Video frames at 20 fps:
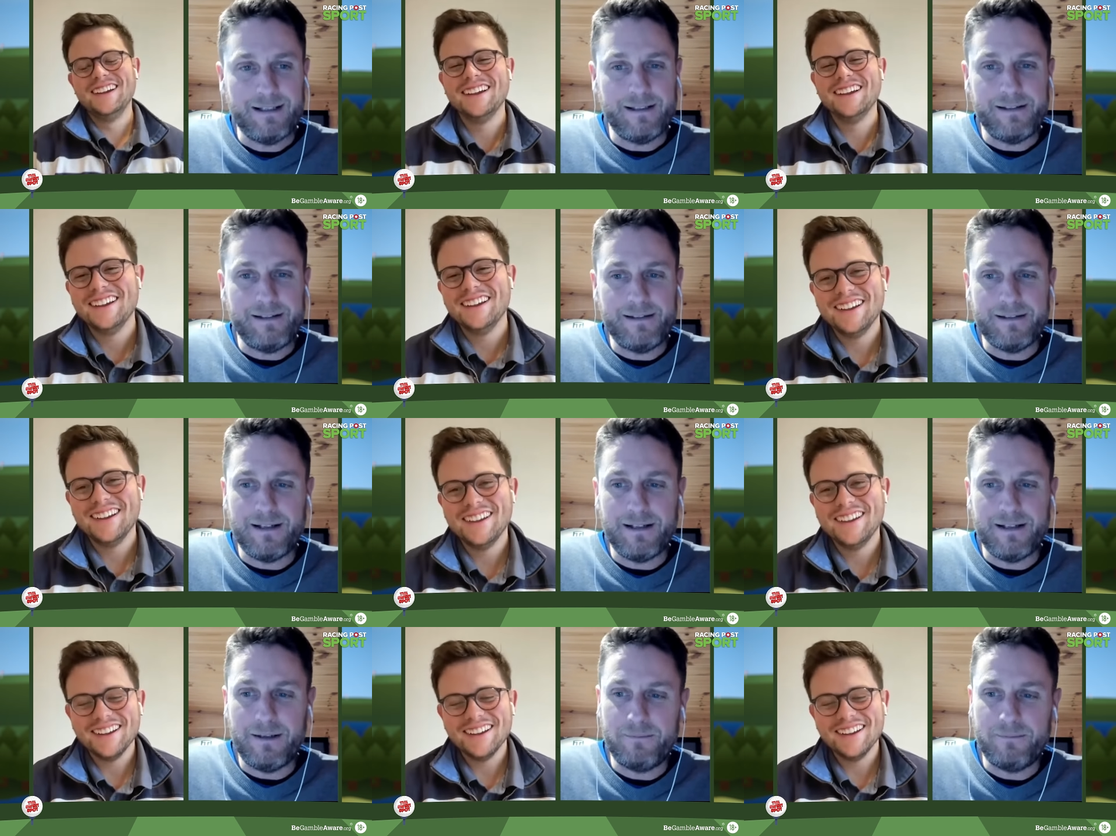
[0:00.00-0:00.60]

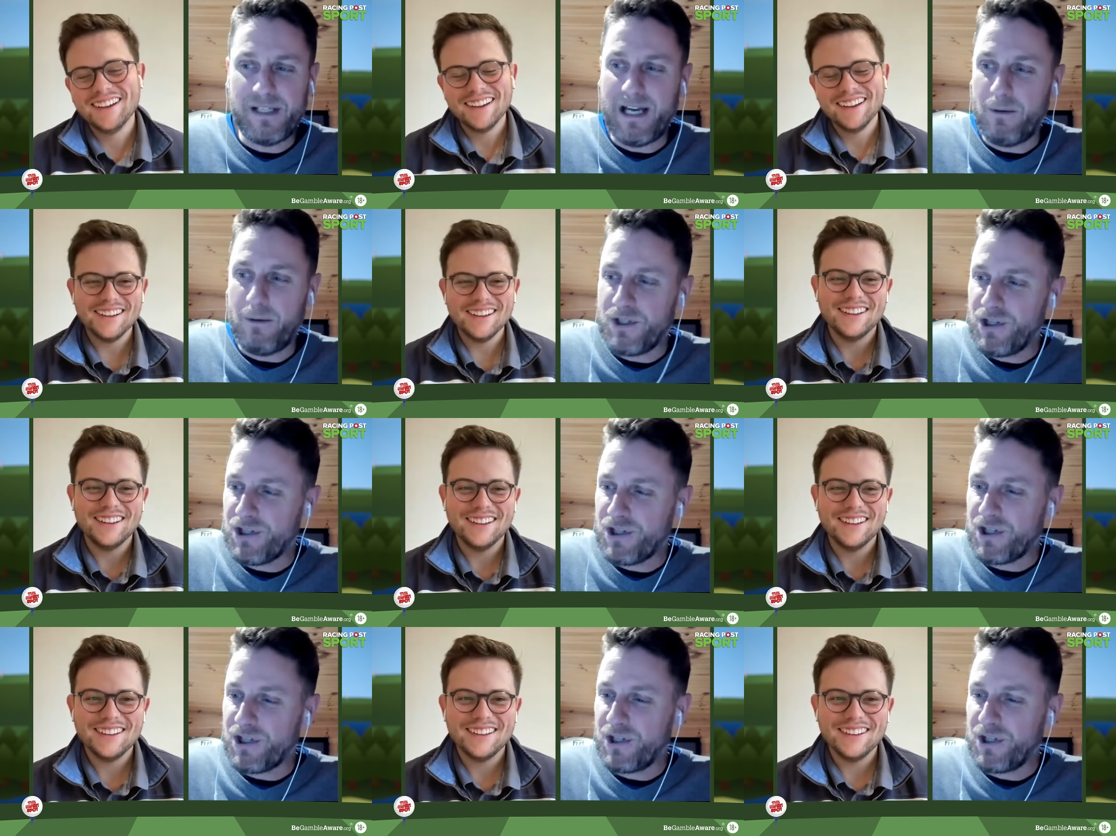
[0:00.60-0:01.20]
Speaker 1: And, um, yeah,
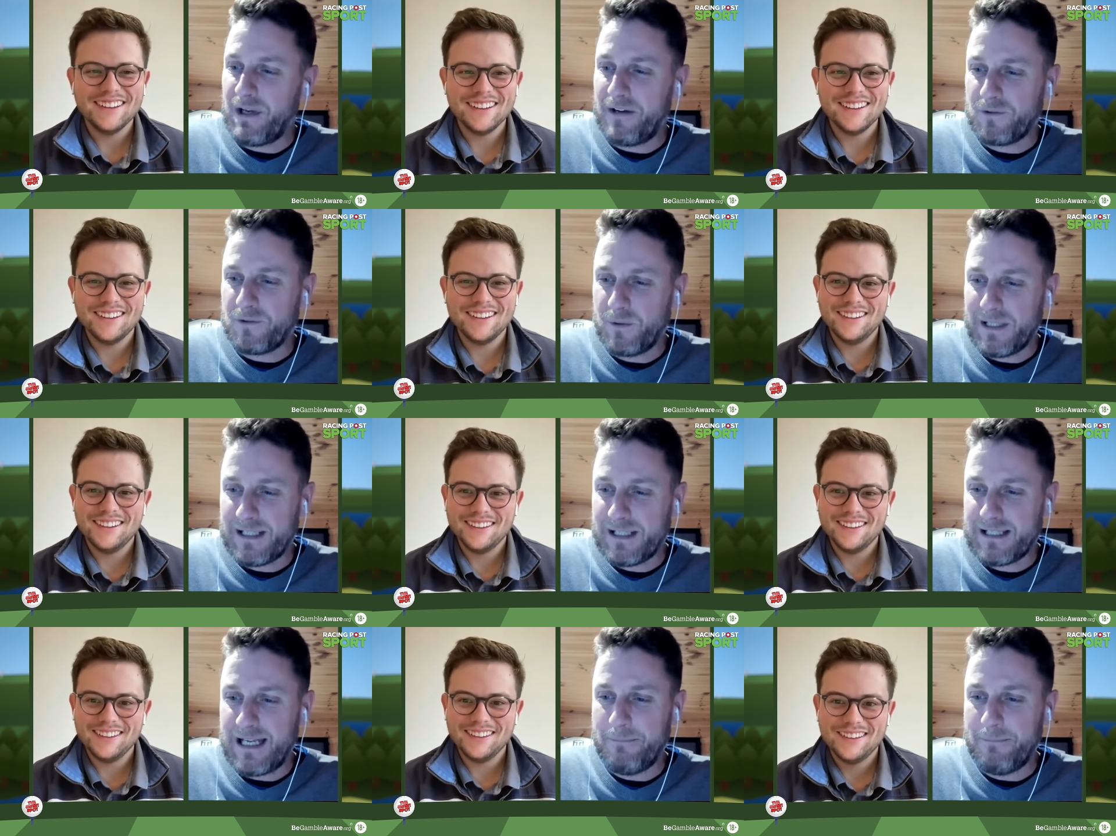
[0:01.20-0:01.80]
we're just going to have
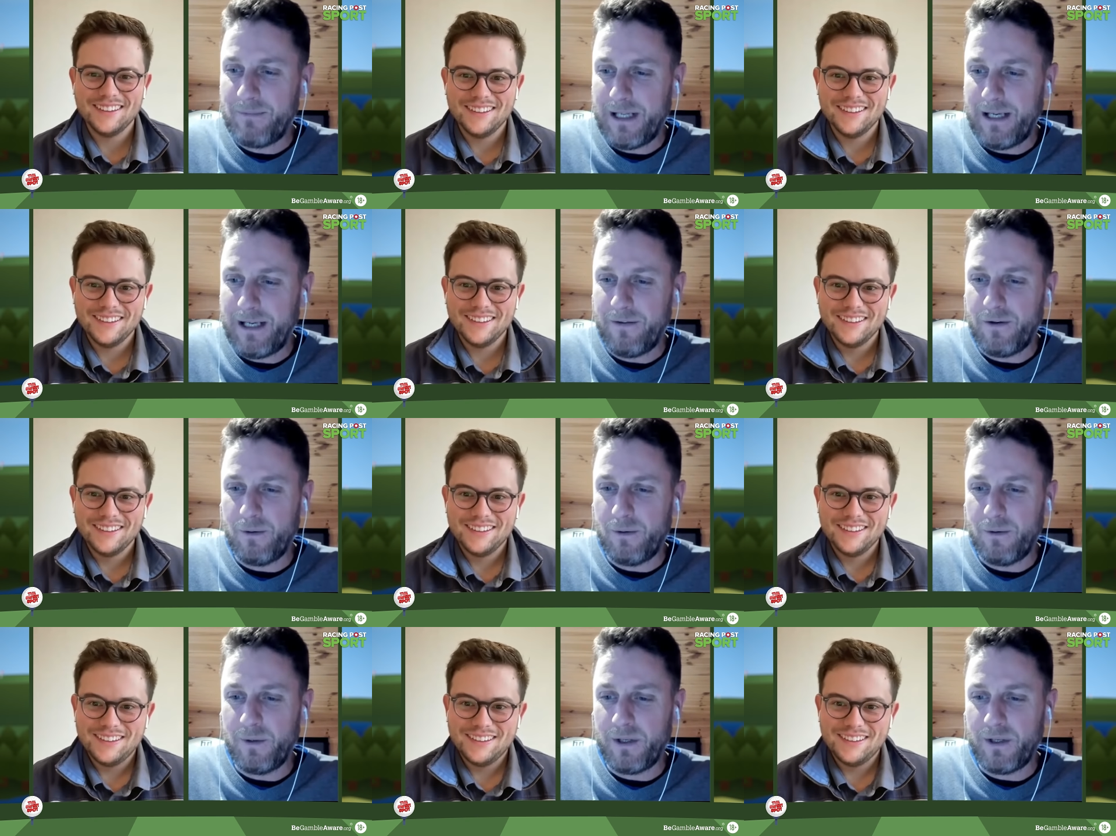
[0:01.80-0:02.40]
to accept
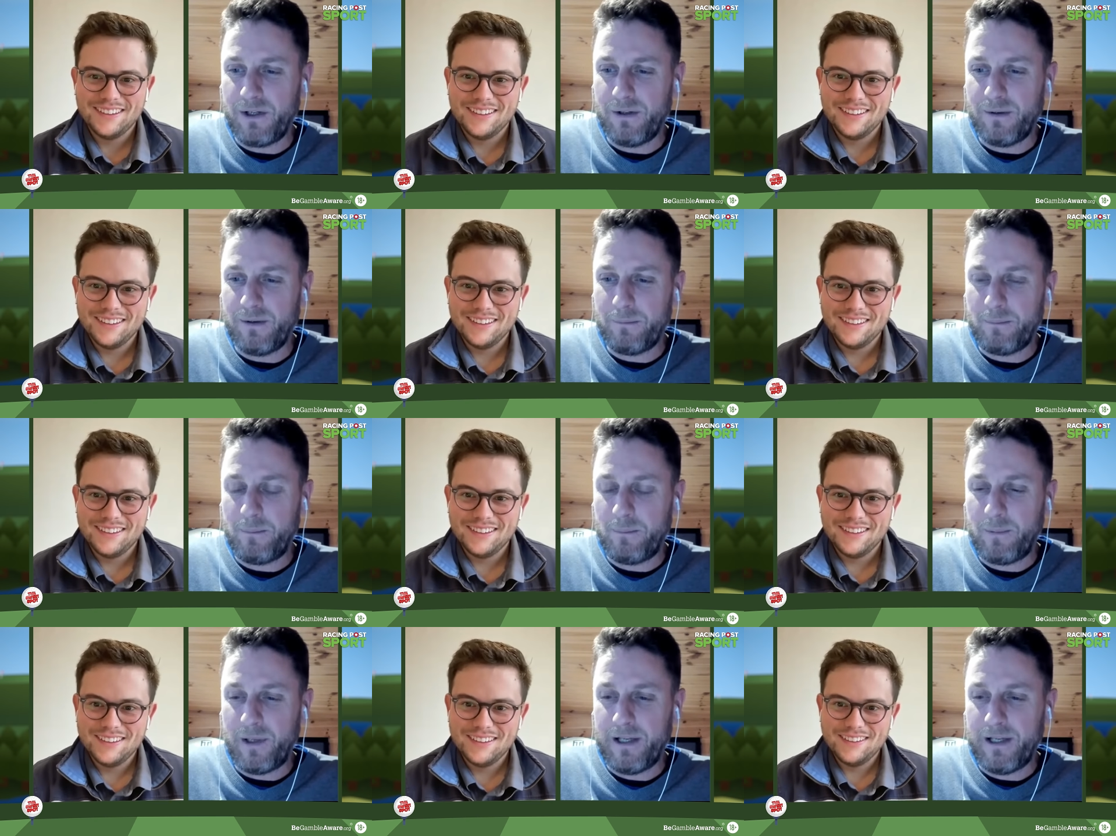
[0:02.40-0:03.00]
now that we're going
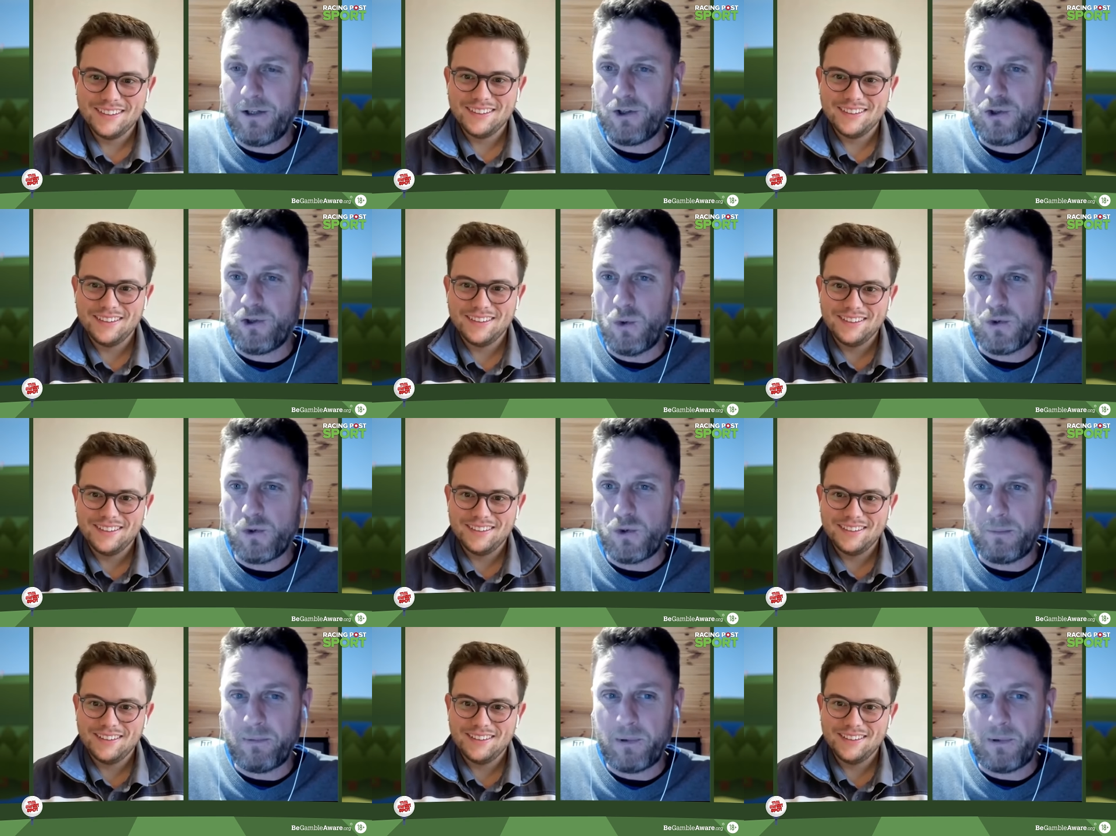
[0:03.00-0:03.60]
to play at
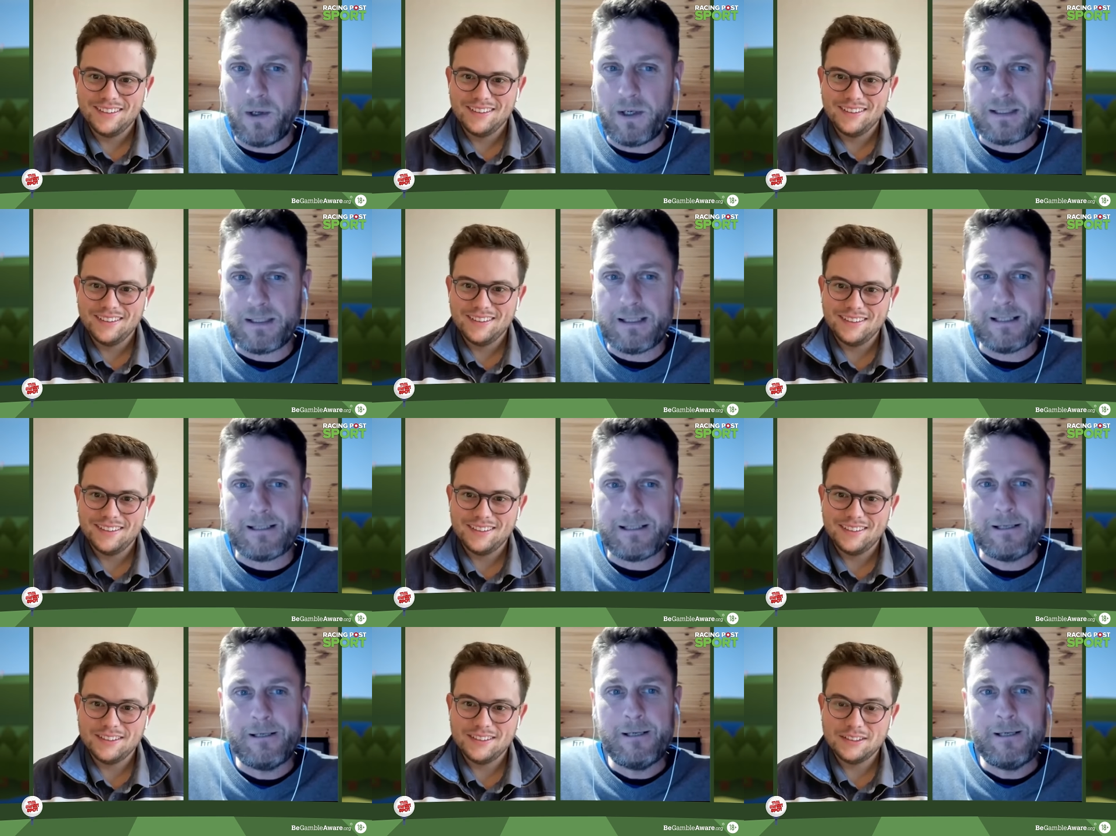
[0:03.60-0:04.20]
shorter
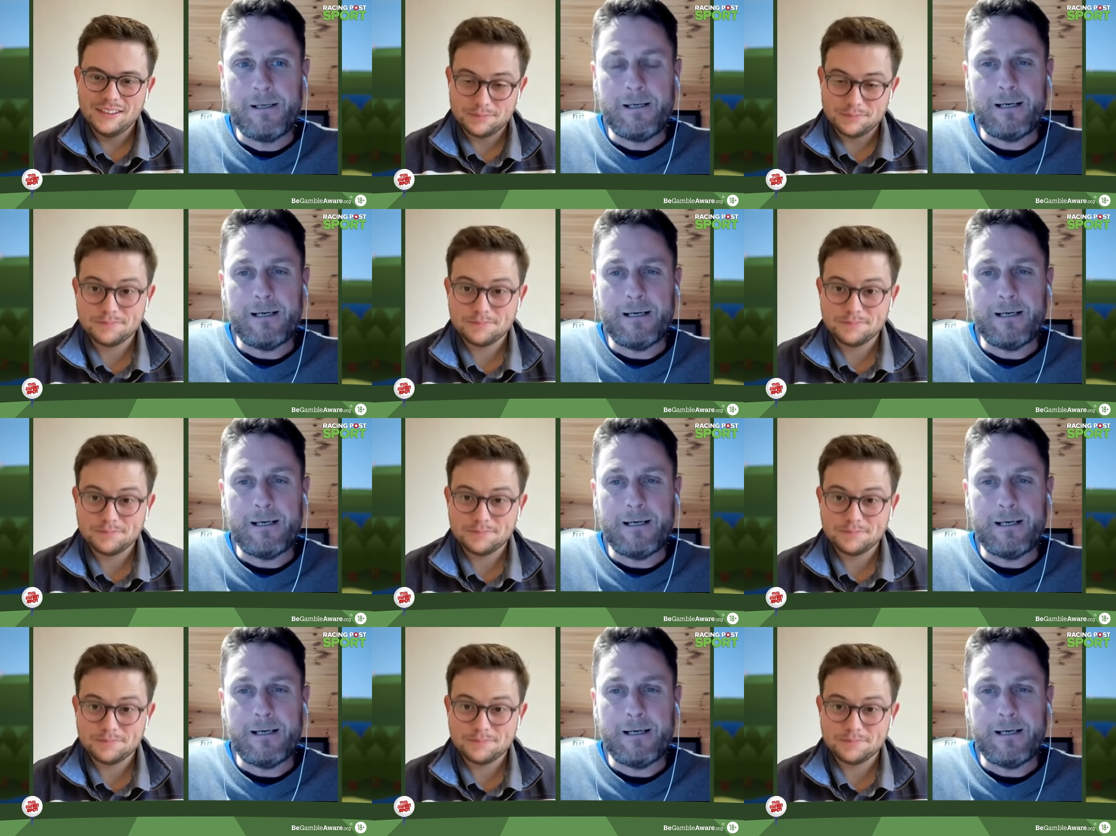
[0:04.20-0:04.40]
prices.